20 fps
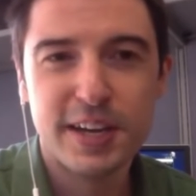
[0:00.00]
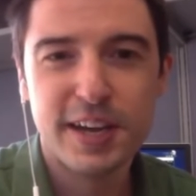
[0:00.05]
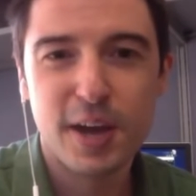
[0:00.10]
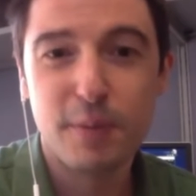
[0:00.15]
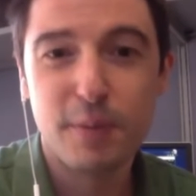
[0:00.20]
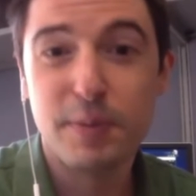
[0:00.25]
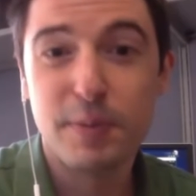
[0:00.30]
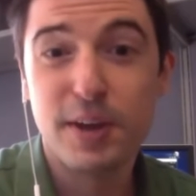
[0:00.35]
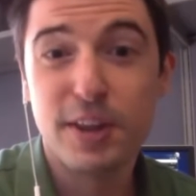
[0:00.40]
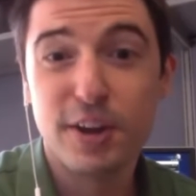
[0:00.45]

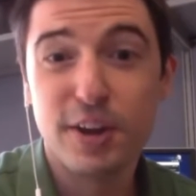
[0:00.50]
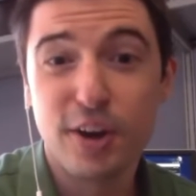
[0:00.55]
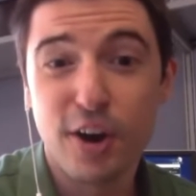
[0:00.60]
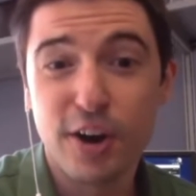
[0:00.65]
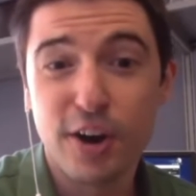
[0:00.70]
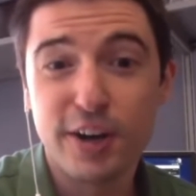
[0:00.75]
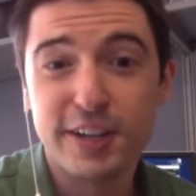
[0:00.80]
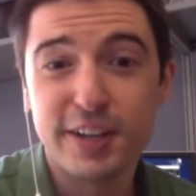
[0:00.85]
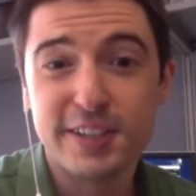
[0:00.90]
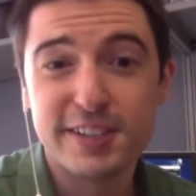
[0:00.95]
help other
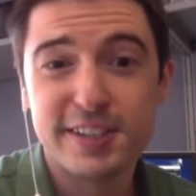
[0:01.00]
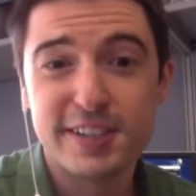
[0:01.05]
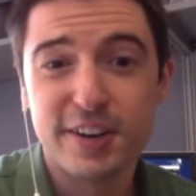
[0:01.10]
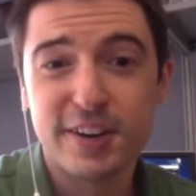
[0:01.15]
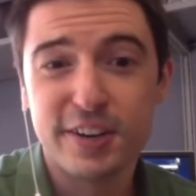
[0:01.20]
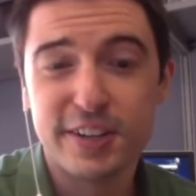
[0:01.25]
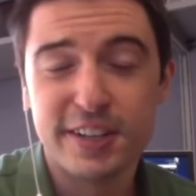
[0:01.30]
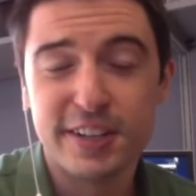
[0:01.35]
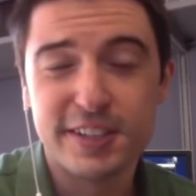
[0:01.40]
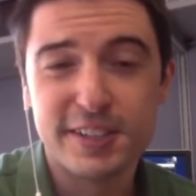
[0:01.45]
artists
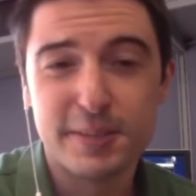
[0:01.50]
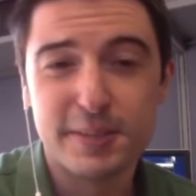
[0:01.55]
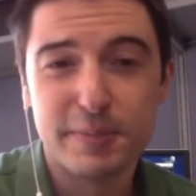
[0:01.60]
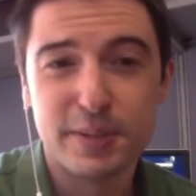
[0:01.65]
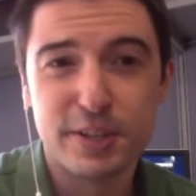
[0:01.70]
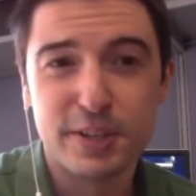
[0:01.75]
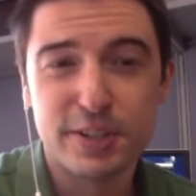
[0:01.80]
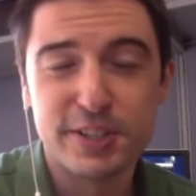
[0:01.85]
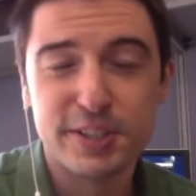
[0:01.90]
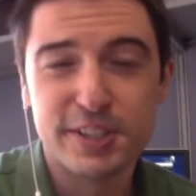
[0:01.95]
that are in the
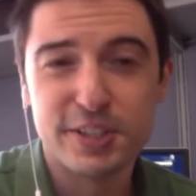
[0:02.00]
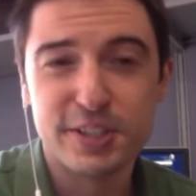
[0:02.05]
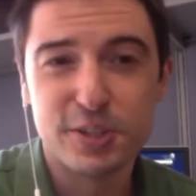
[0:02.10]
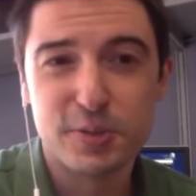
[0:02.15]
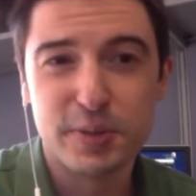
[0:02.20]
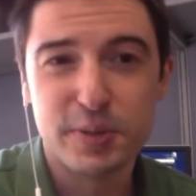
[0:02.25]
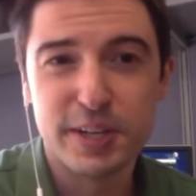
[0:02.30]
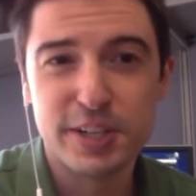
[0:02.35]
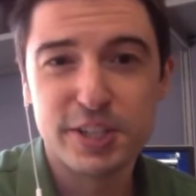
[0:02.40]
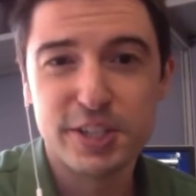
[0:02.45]
similar
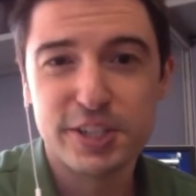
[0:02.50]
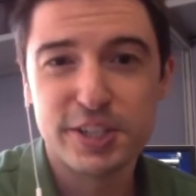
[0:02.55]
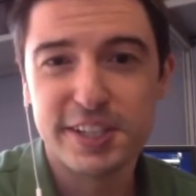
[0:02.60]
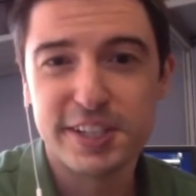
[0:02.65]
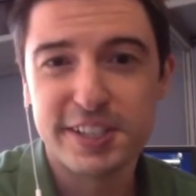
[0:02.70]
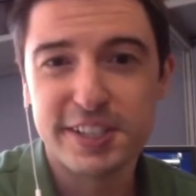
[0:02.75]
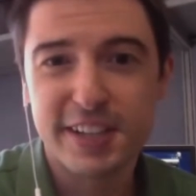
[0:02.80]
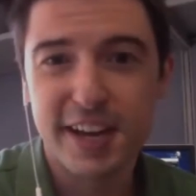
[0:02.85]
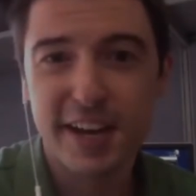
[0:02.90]
situation as